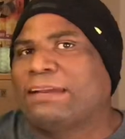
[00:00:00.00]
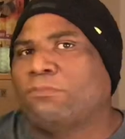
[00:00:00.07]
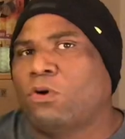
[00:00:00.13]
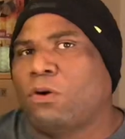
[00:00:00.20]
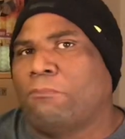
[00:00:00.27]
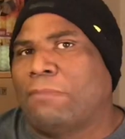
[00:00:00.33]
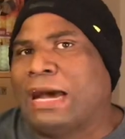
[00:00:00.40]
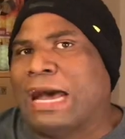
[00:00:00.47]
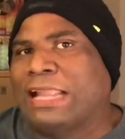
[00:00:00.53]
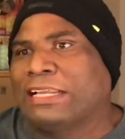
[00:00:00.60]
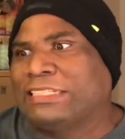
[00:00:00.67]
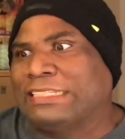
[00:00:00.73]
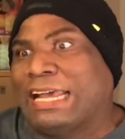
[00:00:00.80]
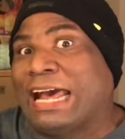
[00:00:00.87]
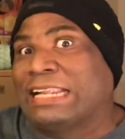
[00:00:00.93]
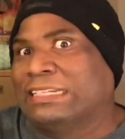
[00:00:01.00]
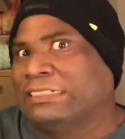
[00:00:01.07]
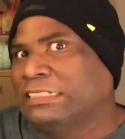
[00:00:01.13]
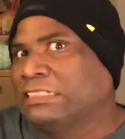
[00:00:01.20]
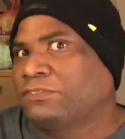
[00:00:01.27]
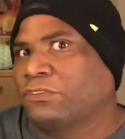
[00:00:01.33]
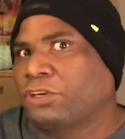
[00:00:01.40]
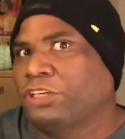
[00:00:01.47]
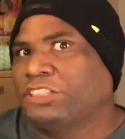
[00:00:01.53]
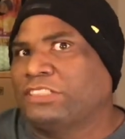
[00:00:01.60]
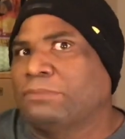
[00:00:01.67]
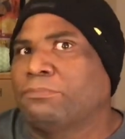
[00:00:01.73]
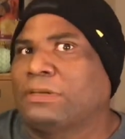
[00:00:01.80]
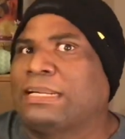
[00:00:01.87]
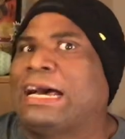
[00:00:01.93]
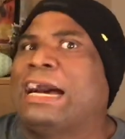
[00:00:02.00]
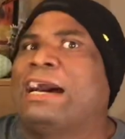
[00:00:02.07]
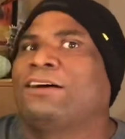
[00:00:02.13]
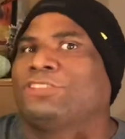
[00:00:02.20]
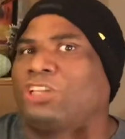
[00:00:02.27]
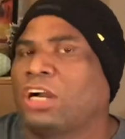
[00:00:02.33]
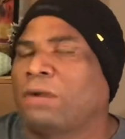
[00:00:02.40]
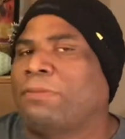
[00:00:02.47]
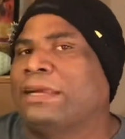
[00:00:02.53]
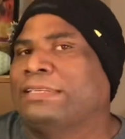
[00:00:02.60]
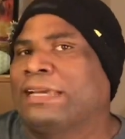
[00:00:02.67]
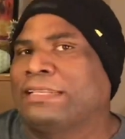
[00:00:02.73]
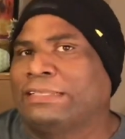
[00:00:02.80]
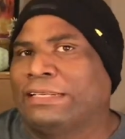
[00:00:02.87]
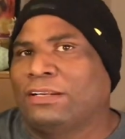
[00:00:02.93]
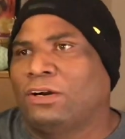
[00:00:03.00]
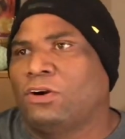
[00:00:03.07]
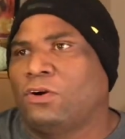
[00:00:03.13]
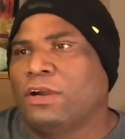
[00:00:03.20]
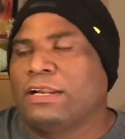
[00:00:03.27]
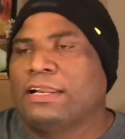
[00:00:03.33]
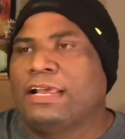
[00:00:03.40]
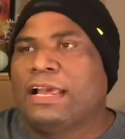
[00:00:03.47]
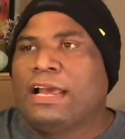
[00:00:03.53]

more mileage out of this version, but I'll talk about that later on.